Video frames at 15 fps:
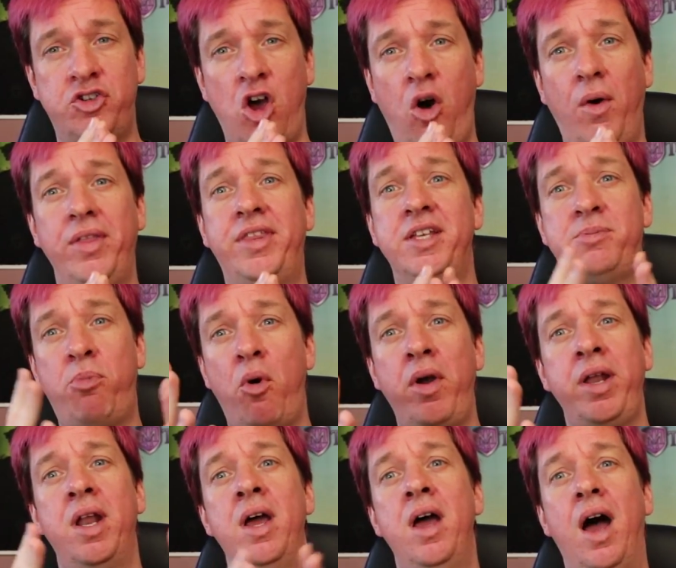So at this
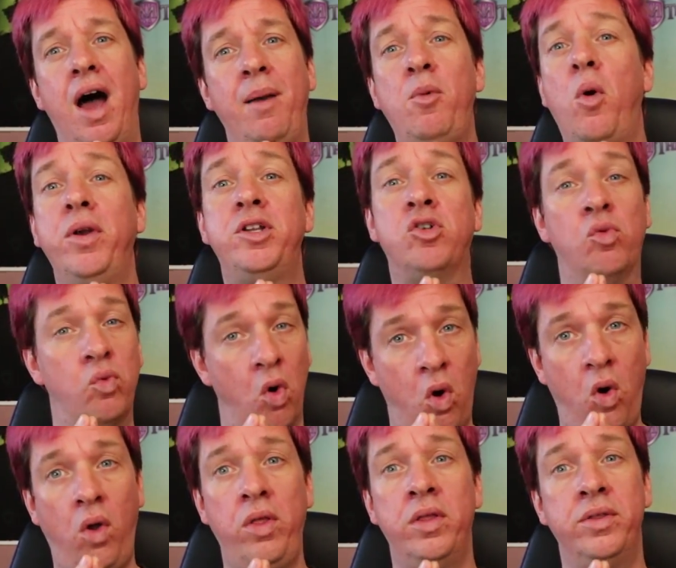point, I'm going to
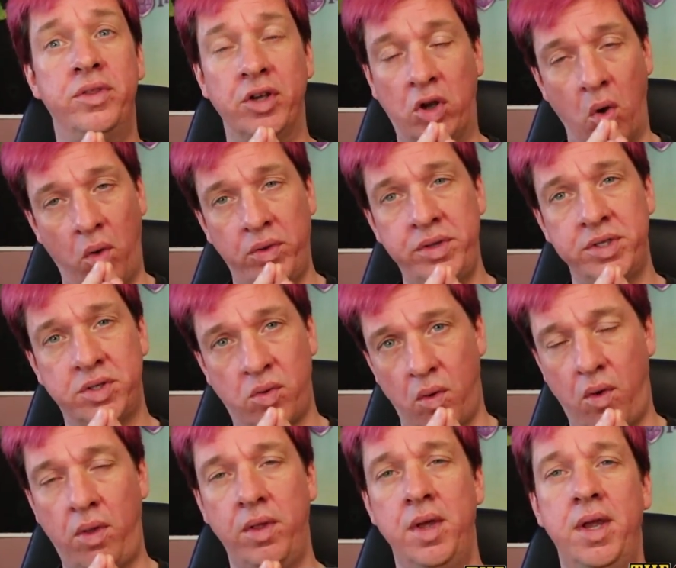roll the Golden
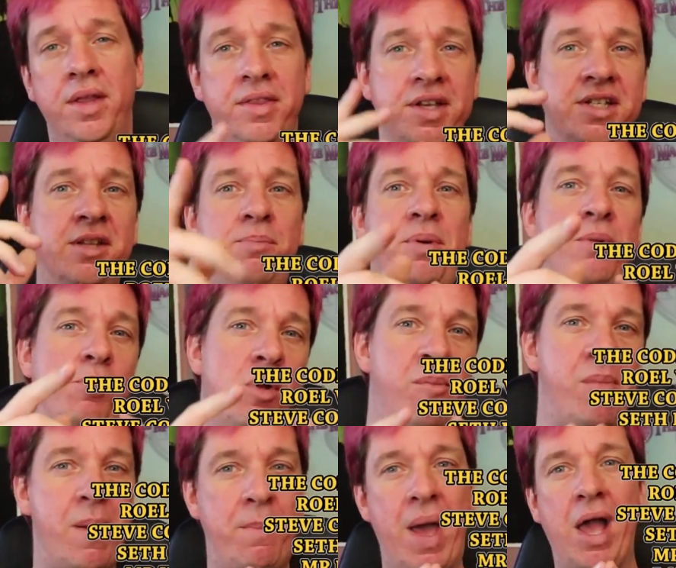Scroll. These are the people
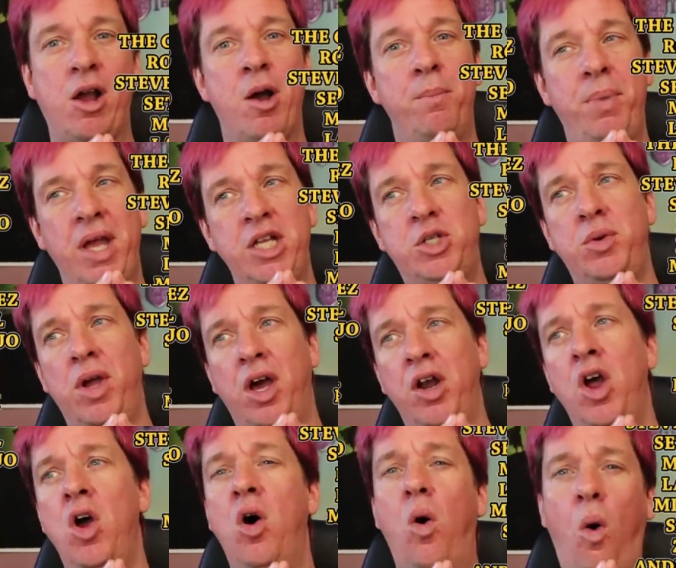at my back on
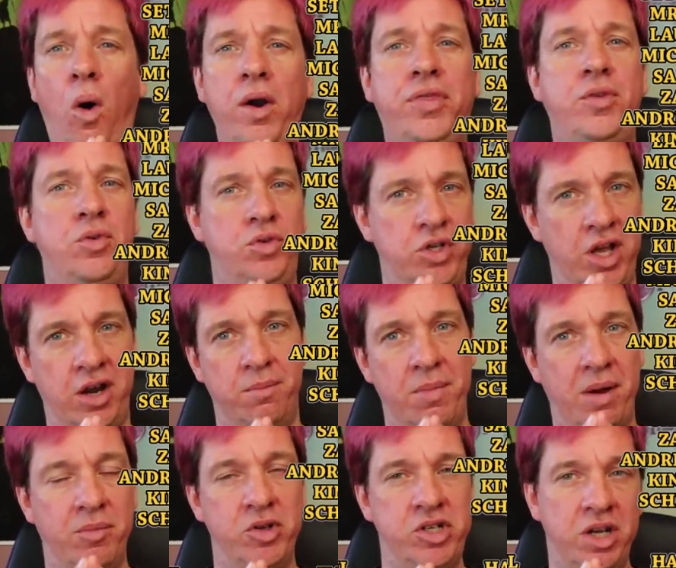Patreon or through channel
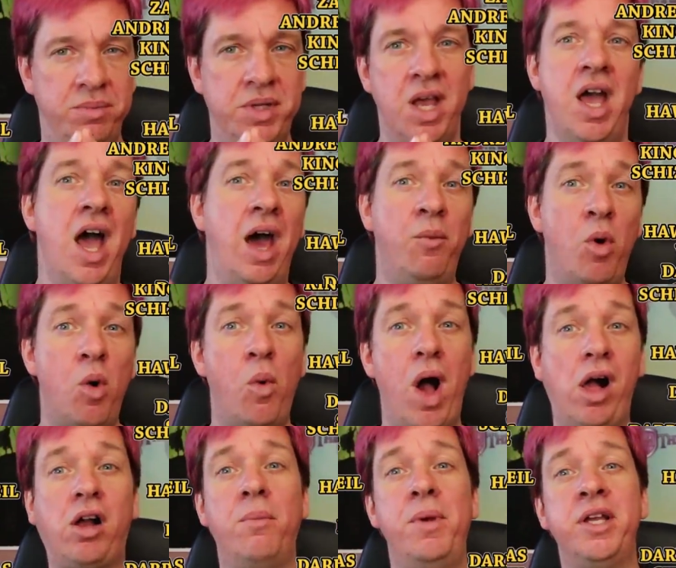memberships, and we're
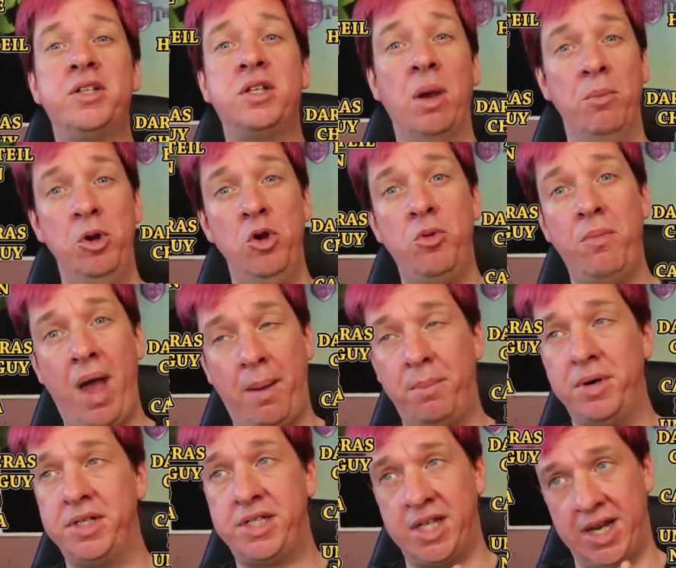welcoming some new
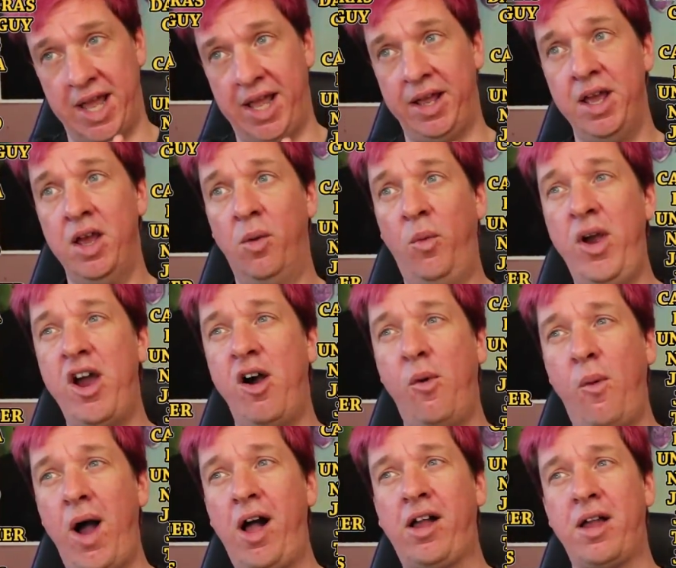members today. We
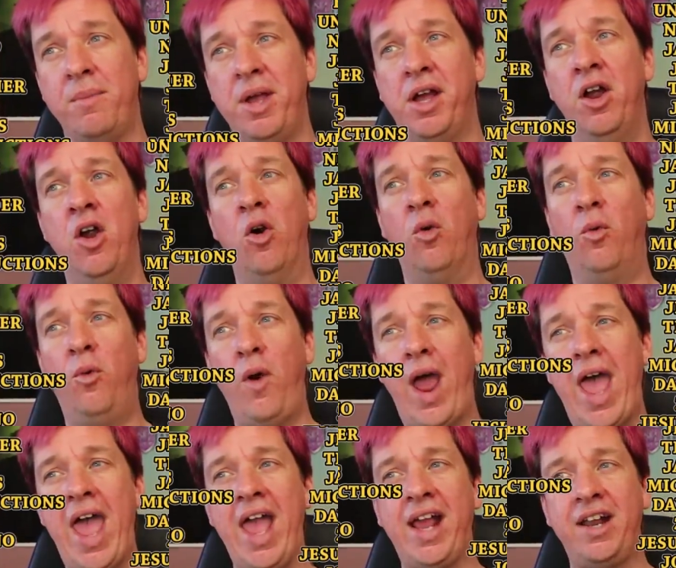are welcoming
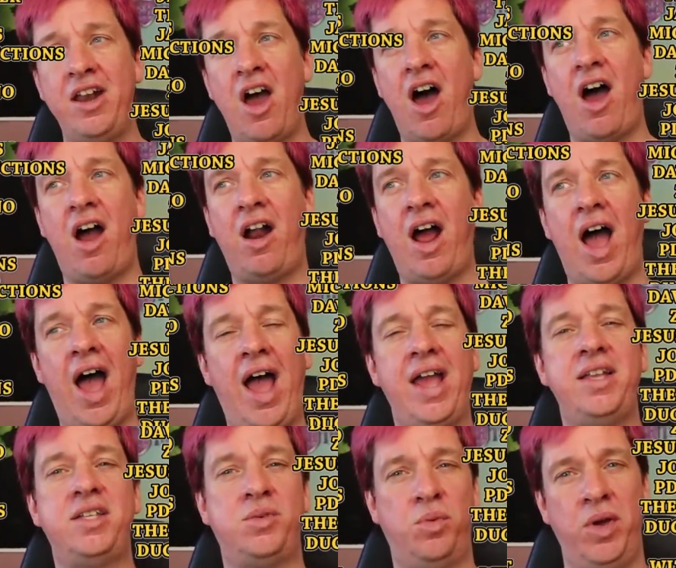Ragnar
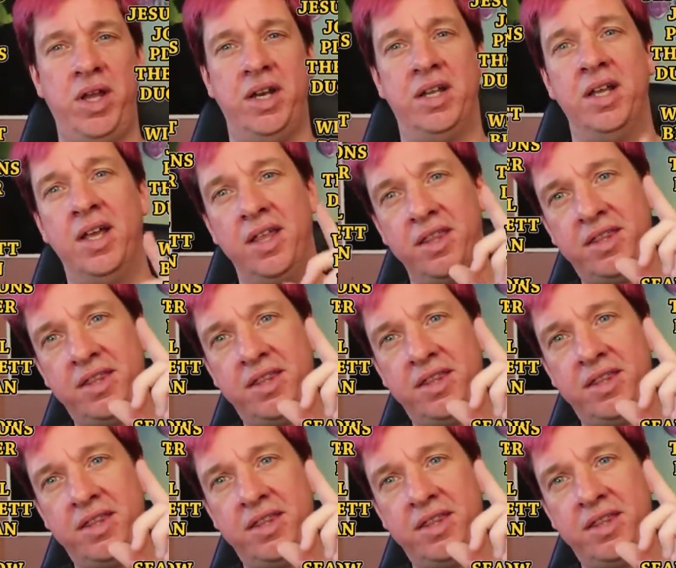Eiswind.